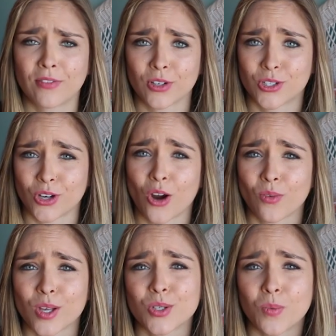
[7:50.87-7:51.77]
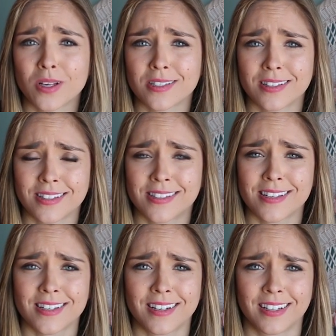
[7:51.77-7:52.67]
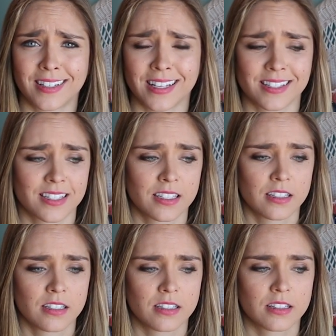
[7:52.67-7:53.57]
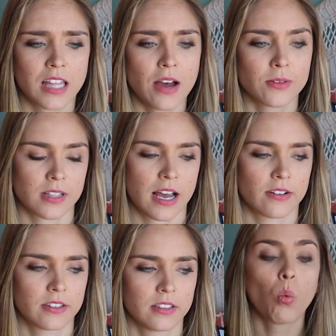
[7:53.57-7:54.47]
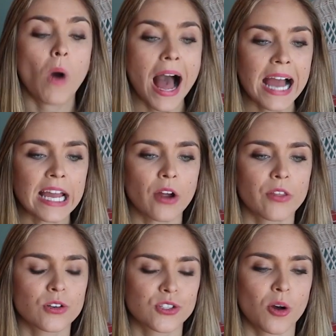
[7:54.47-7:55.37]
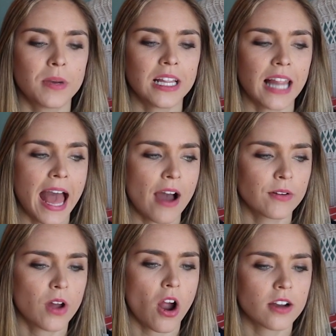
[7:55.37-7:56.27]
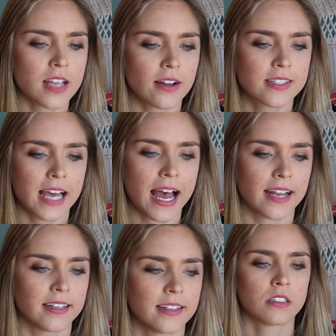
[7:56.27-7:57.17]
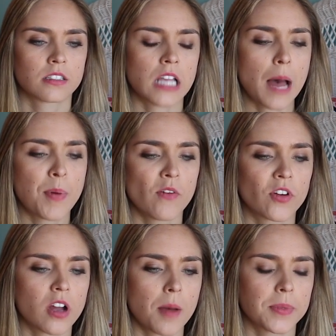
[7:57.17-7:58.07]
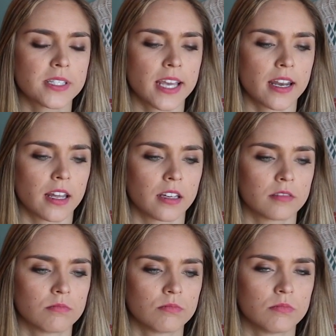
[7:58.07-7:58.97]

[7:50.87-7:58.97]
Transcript: Ever start Russell Wilson this season unless that was loud. Why are there so many loud cars outside? Stop overcompensating.